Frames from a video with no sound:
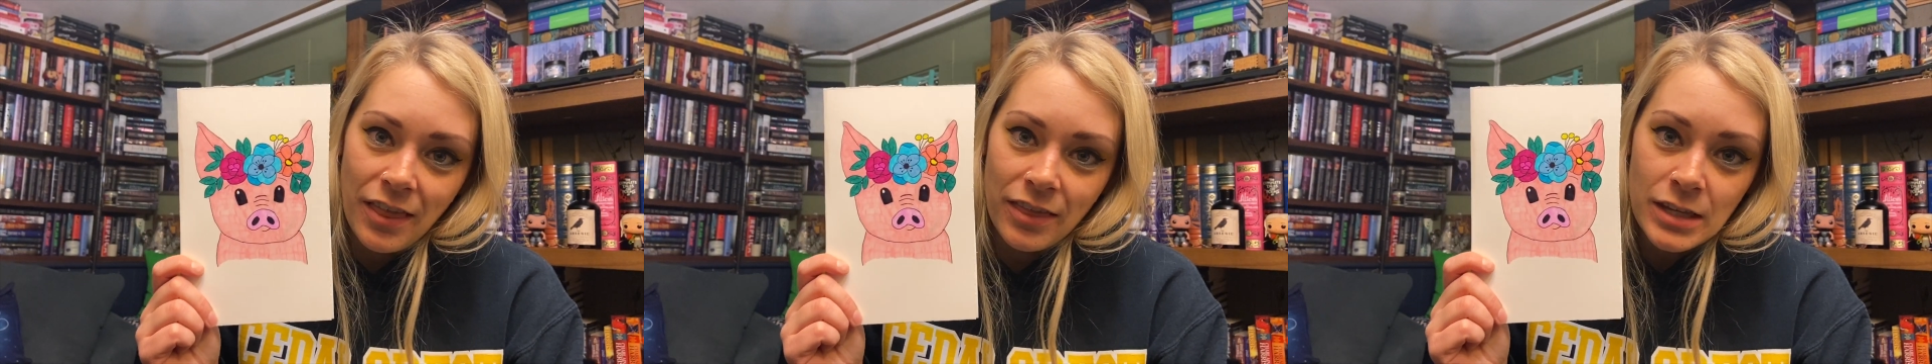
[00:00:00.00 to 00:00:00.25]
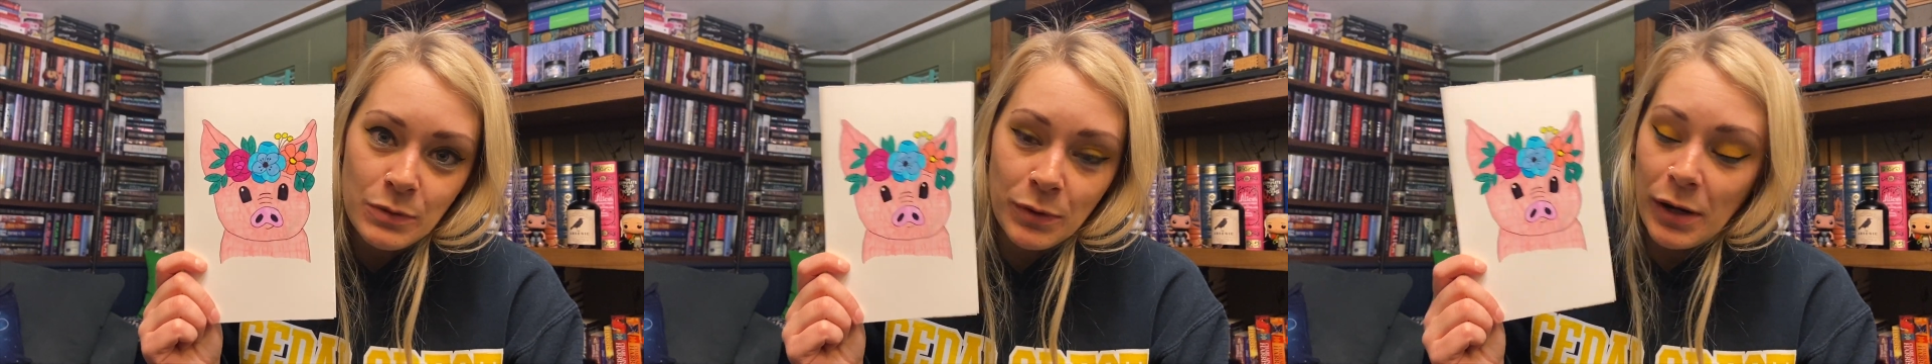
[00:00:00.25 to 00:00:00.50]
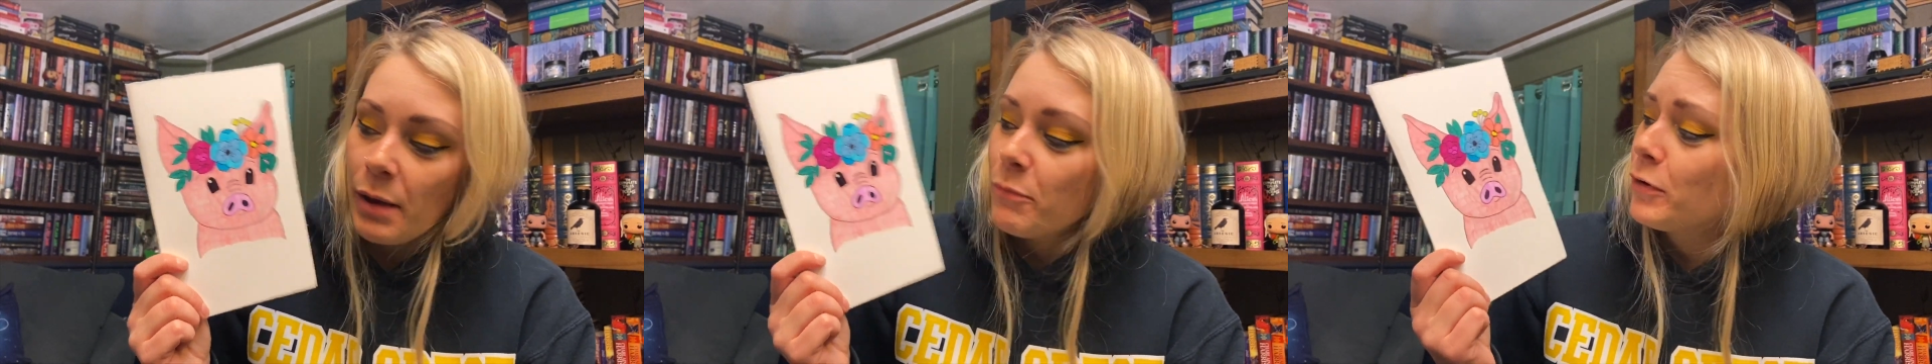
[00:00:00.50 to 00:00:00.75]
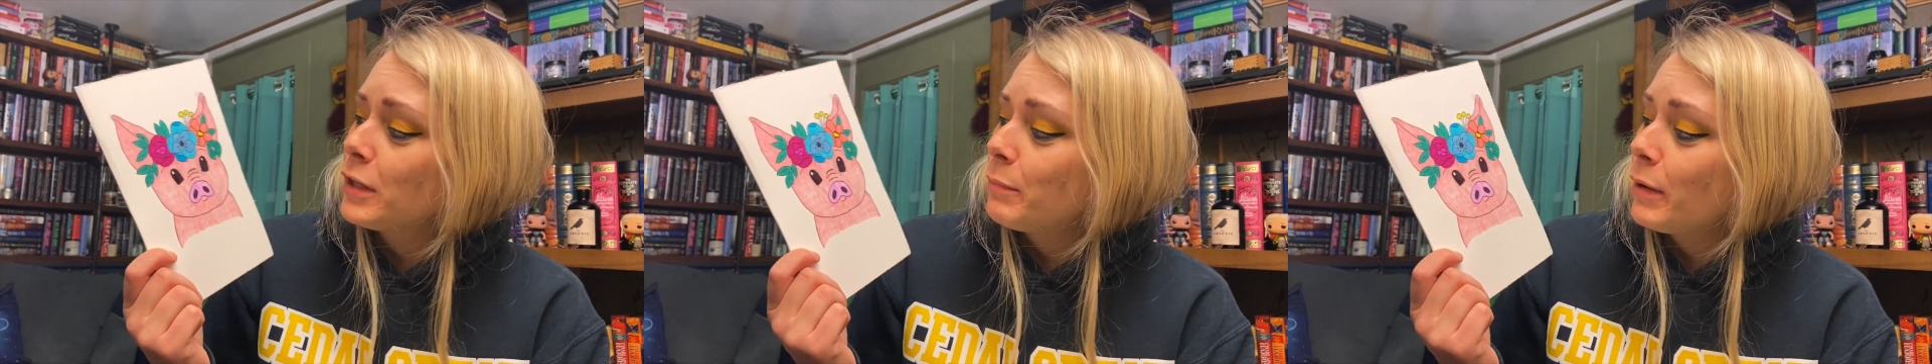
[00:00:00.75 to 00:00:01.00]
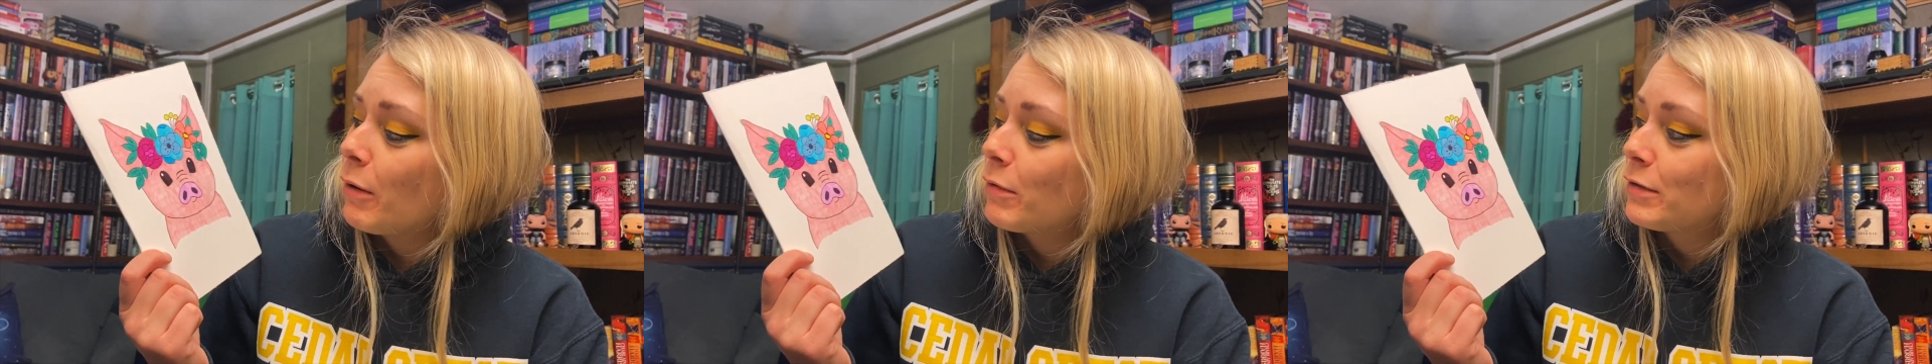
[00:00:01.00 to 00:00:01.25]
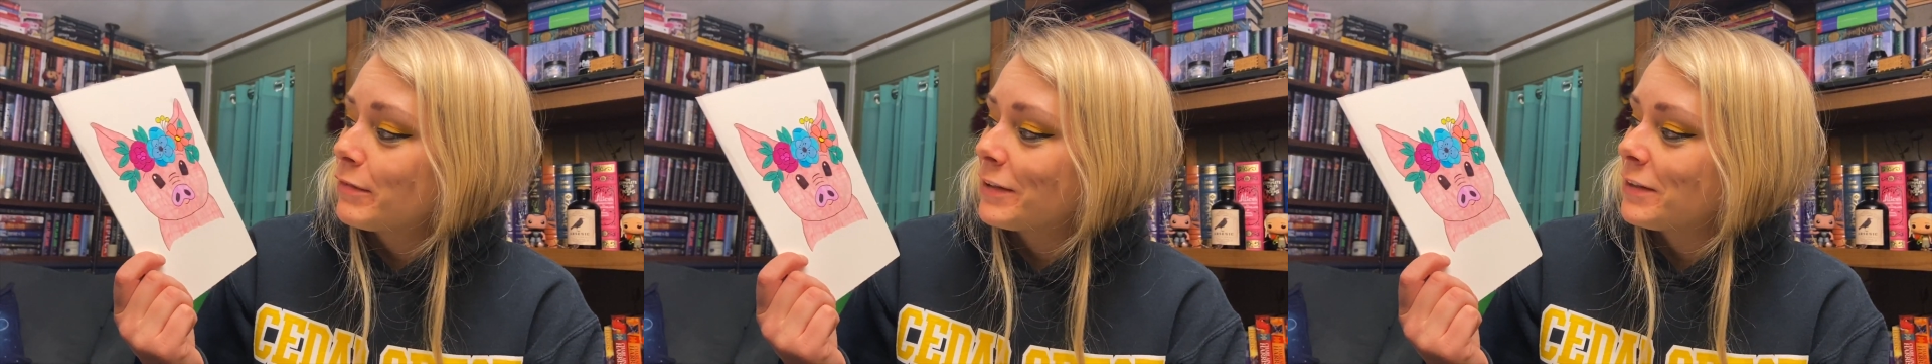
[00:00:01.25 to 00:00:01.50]
This one I'm really proud
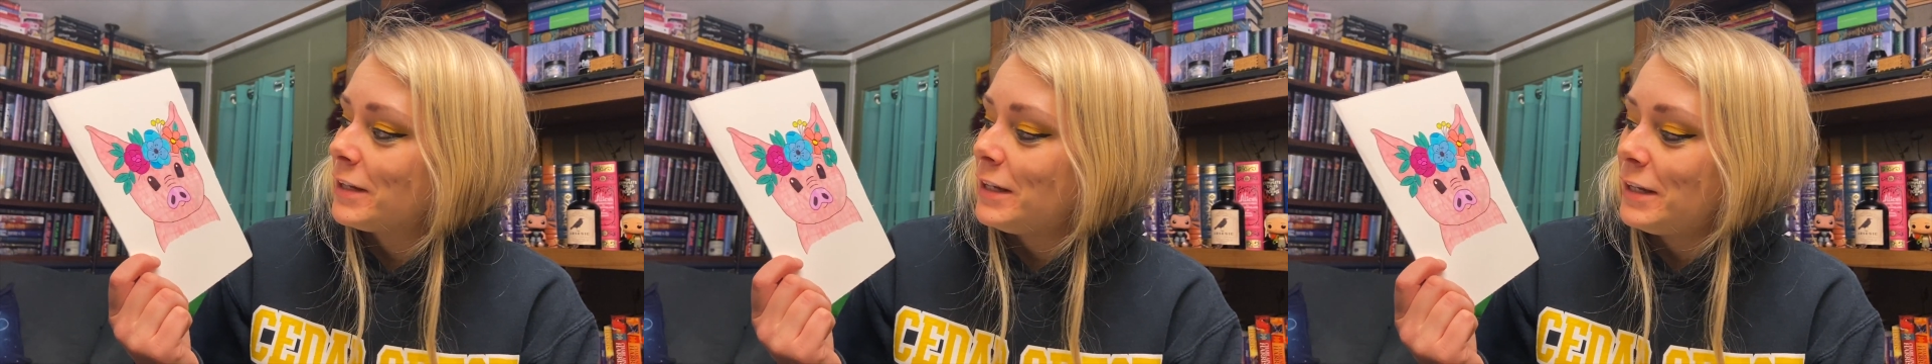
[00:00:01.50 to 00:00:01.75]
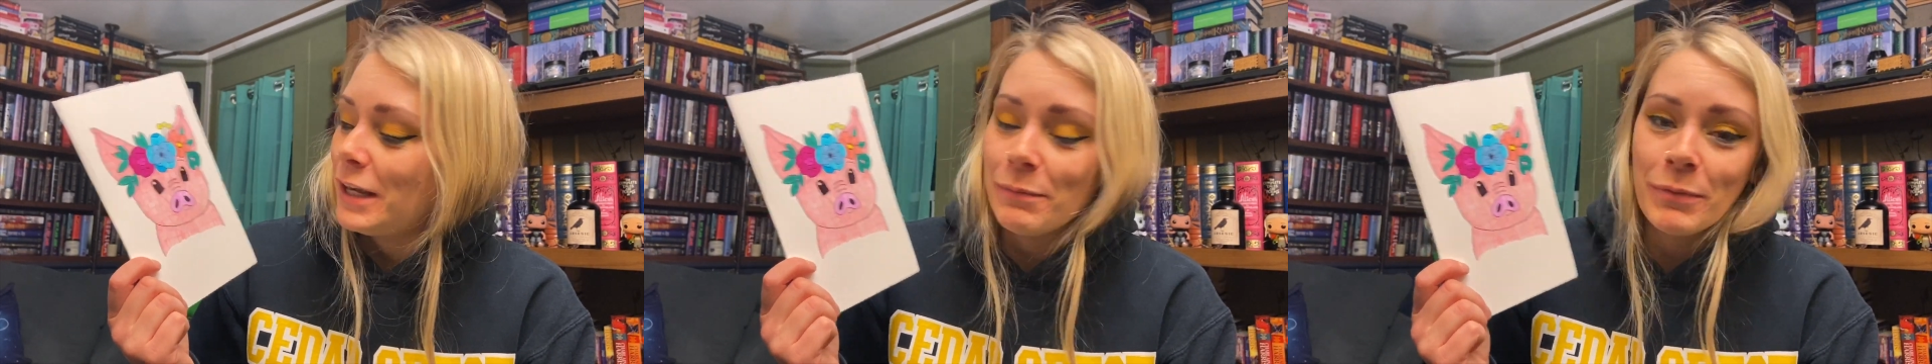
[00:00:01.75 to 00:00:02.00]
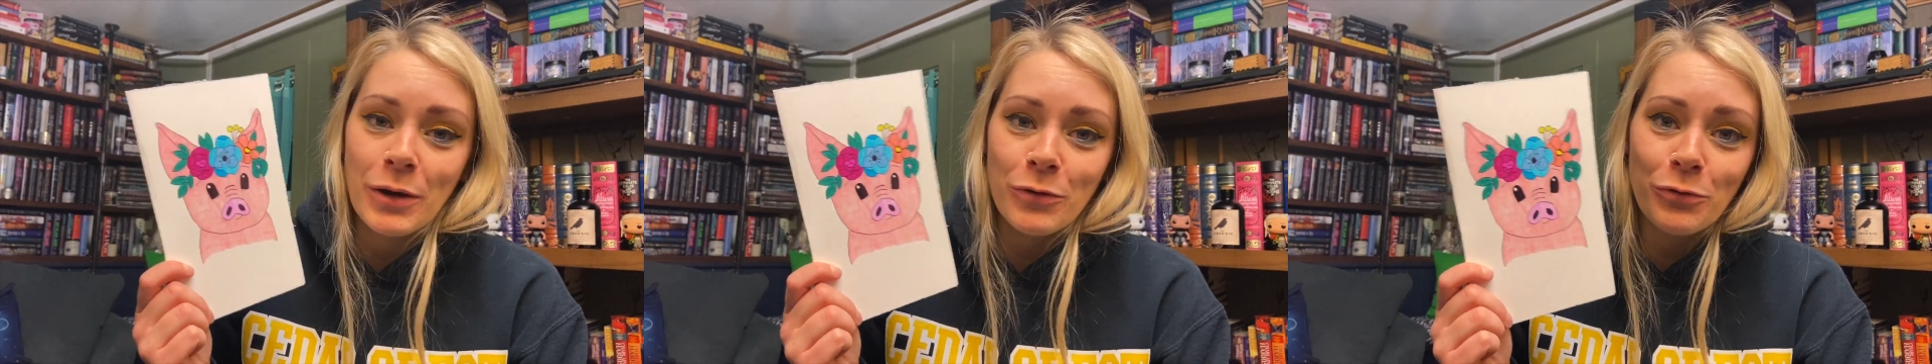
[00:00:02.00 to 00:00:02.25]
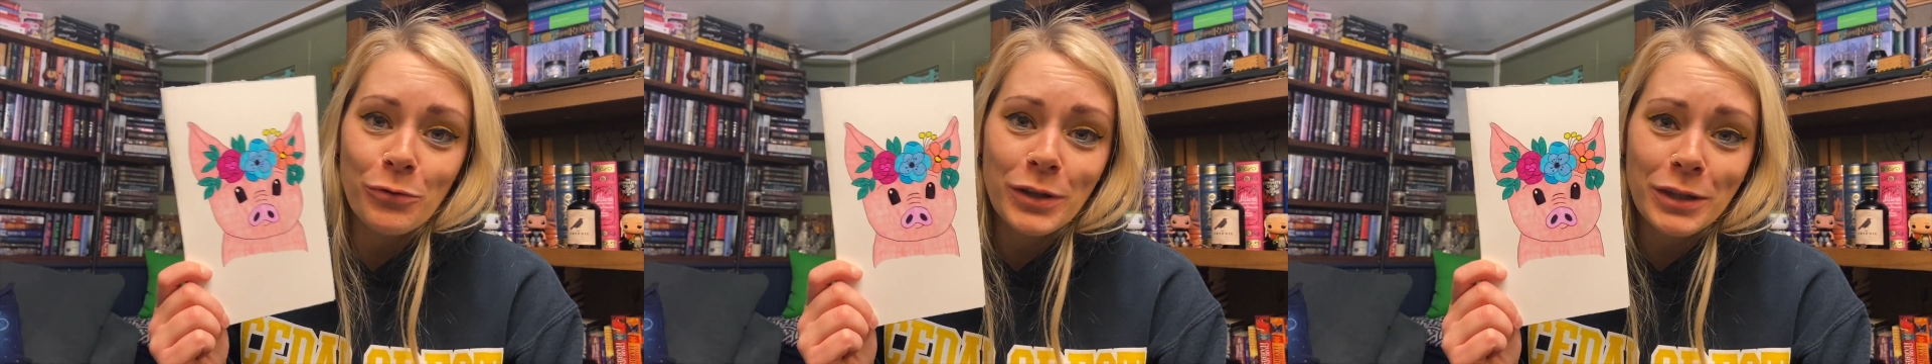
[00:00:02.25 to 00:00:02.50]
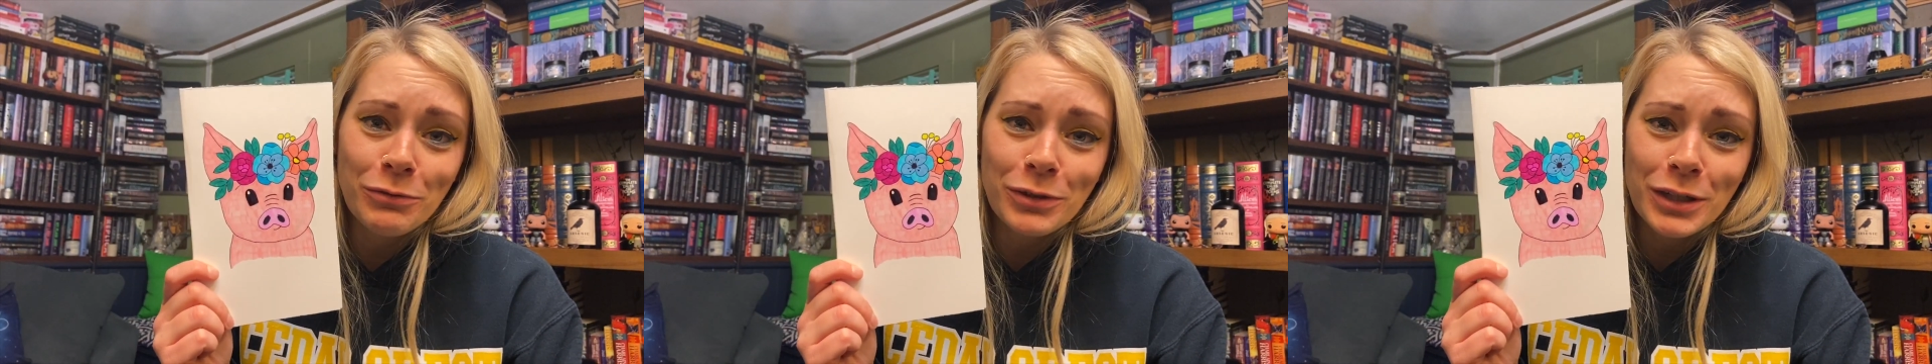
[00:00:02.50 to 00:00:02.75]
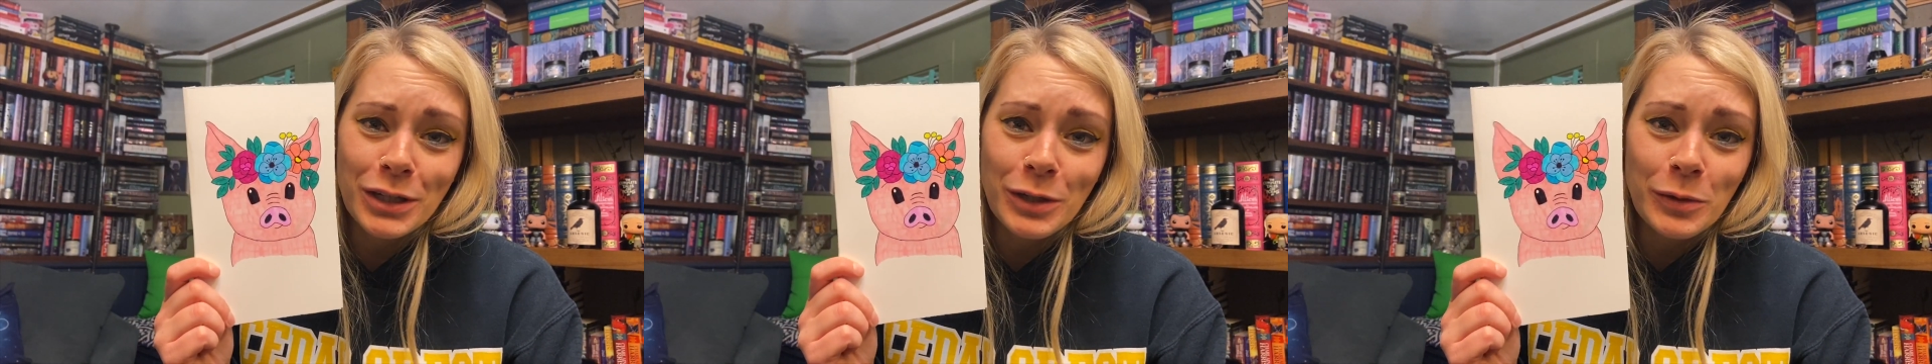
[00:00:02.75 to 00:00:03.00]
of. I think he came out really,
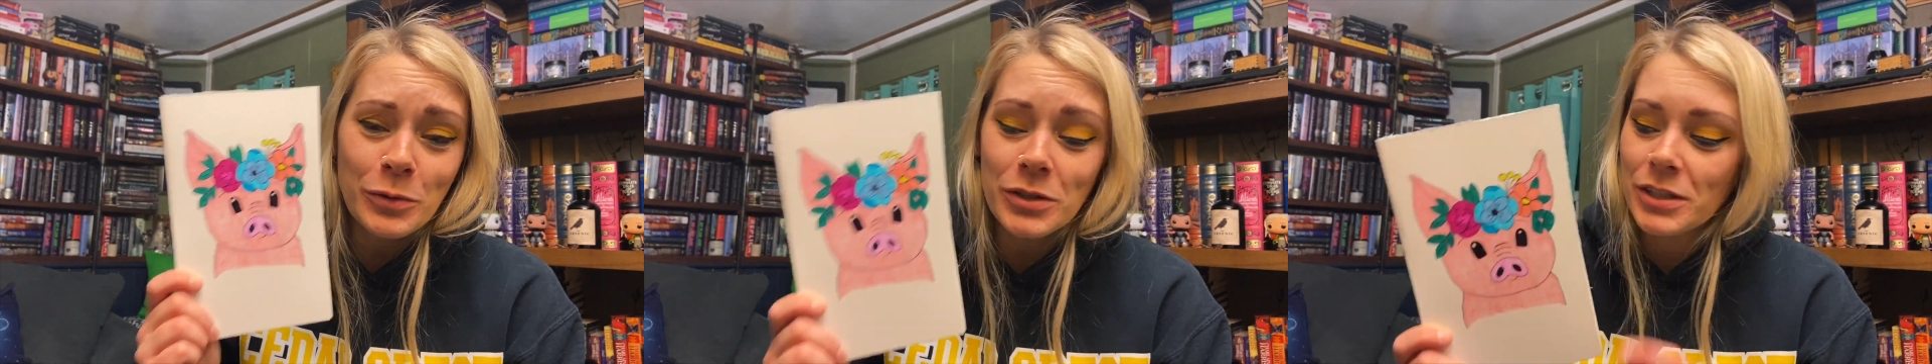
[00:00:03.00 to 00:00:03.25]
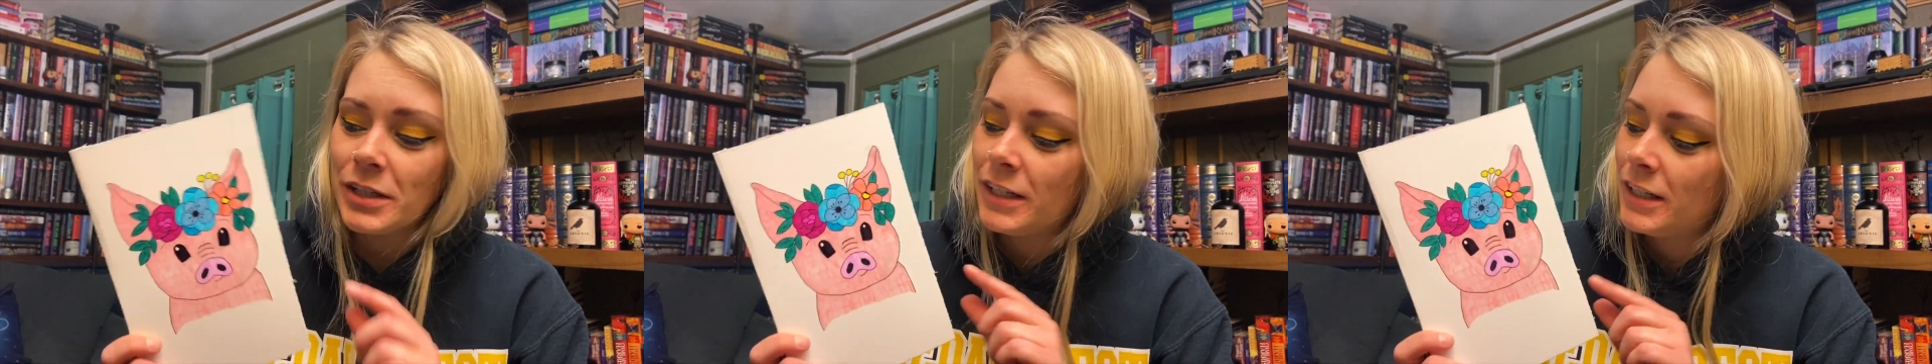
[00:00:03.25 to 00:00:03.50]
really cute.